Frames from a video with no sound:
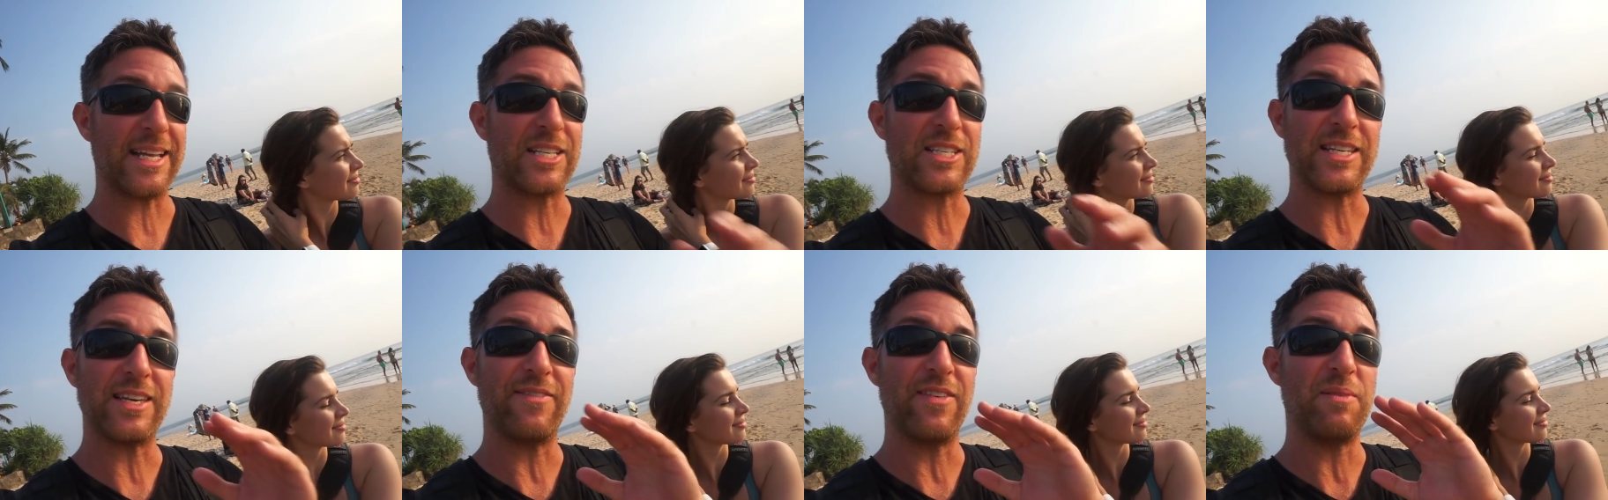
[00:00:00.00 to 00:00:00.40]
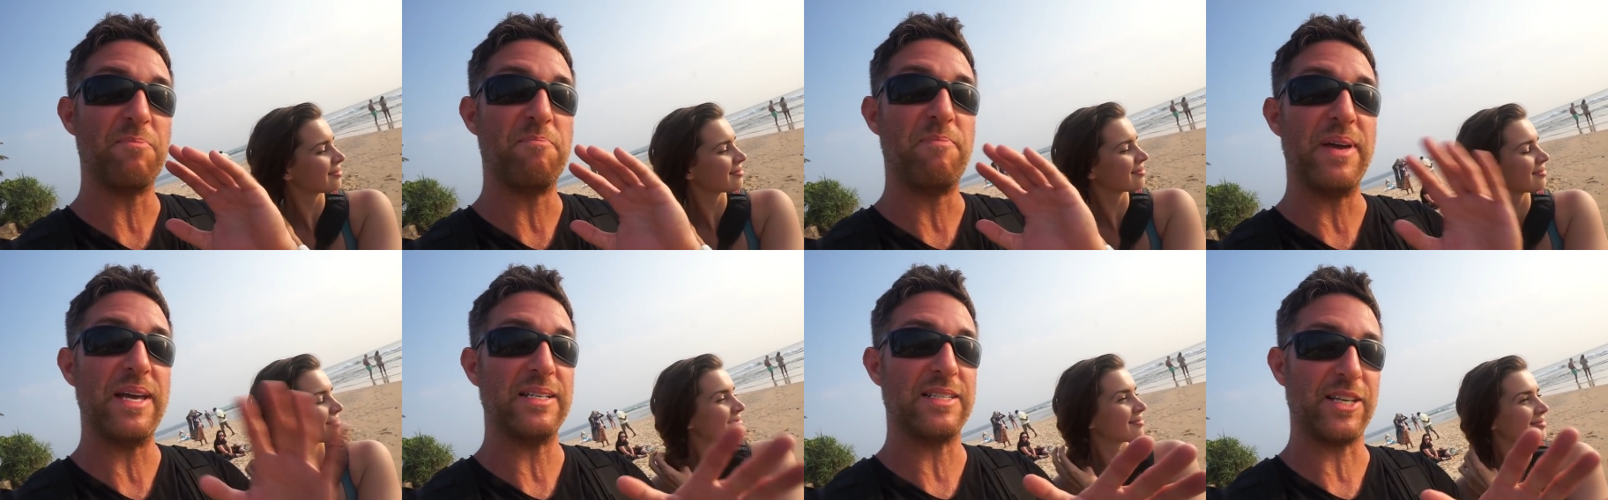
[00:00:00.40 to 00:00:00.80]
Speaker 1: it's
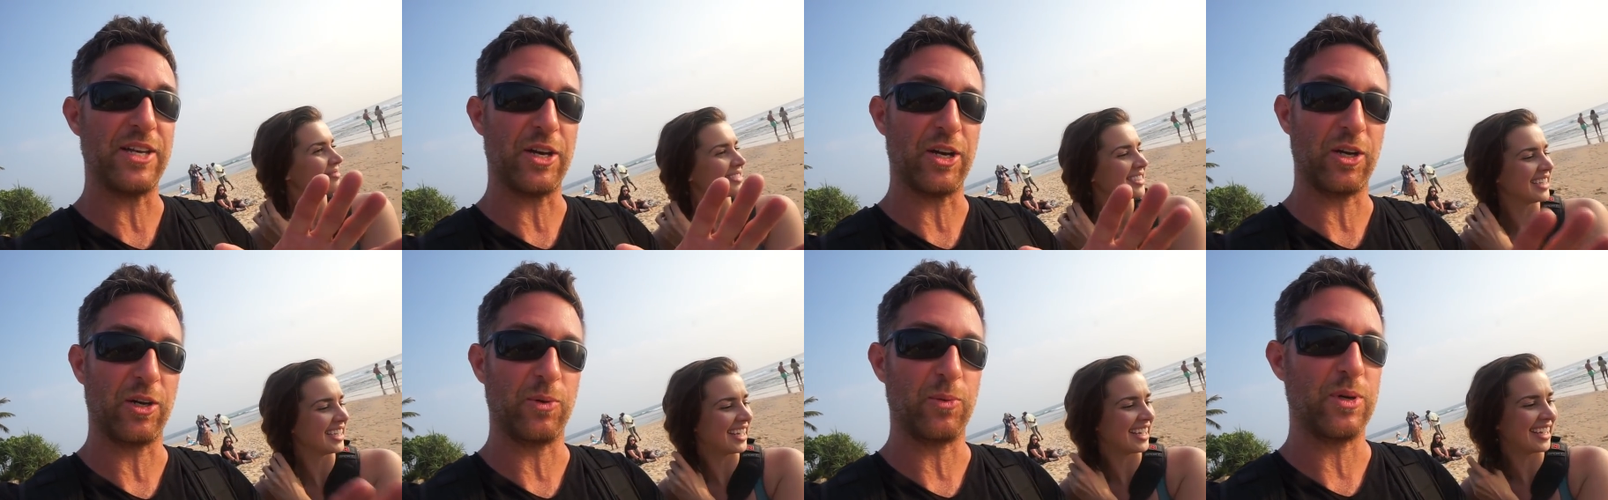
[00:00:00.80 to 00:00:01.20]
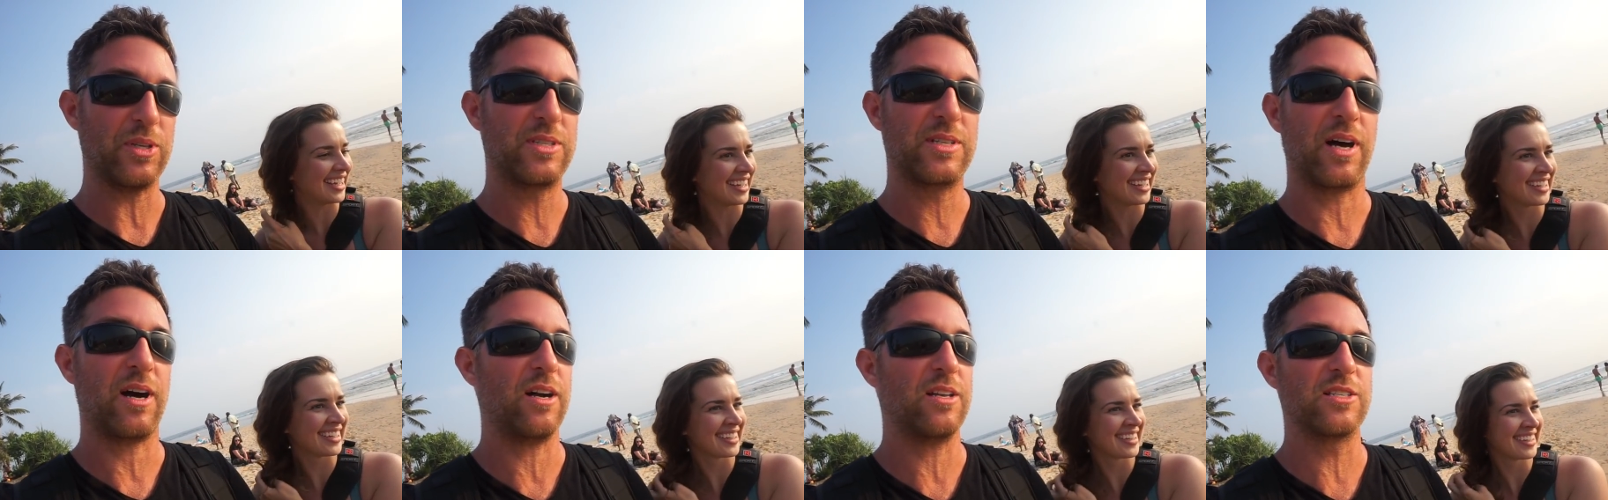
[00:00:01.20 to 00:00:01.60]
even busier yeah.
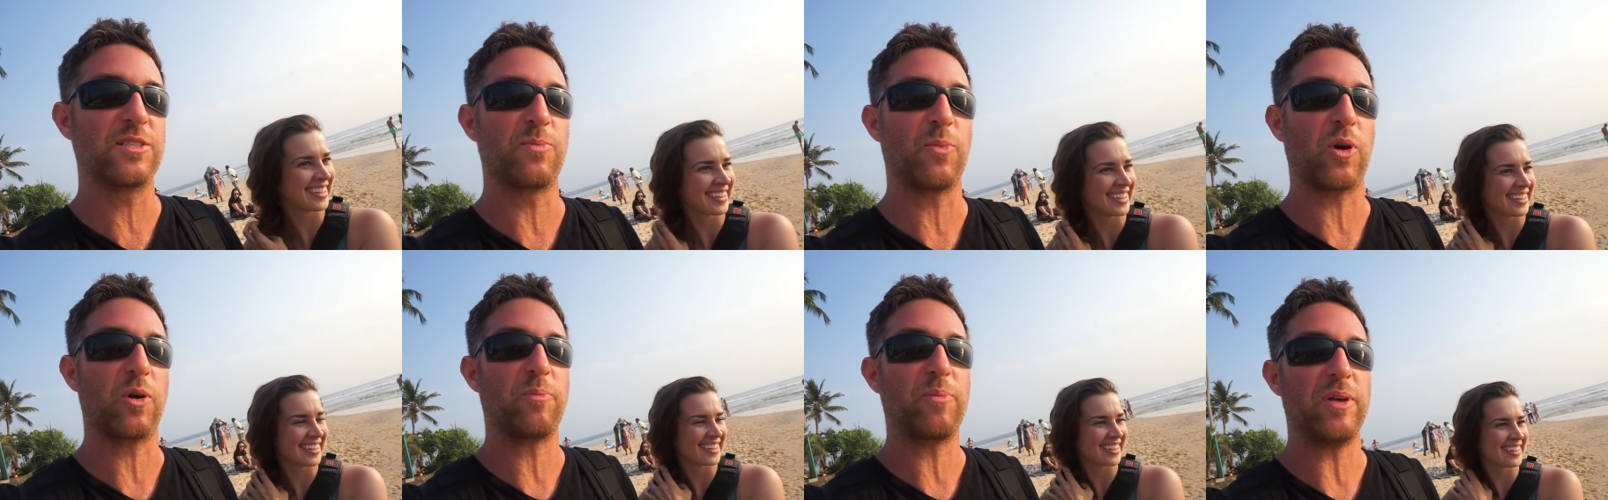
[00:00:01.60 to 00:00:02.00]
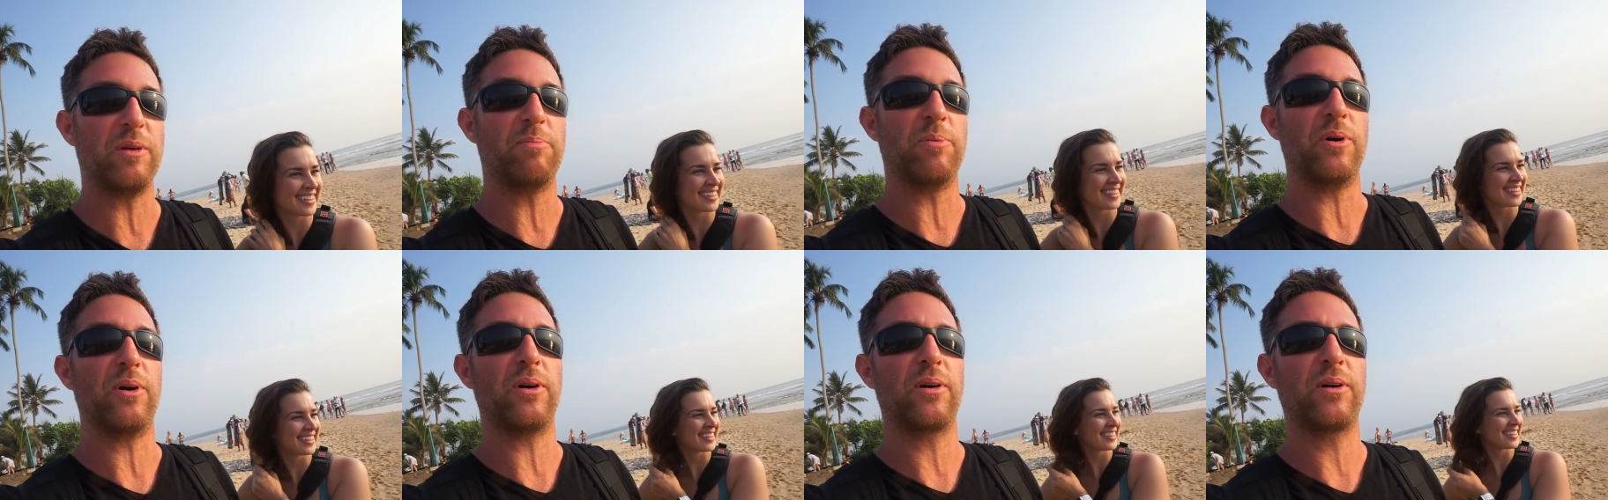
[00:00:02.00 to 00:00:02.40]
with tons more people.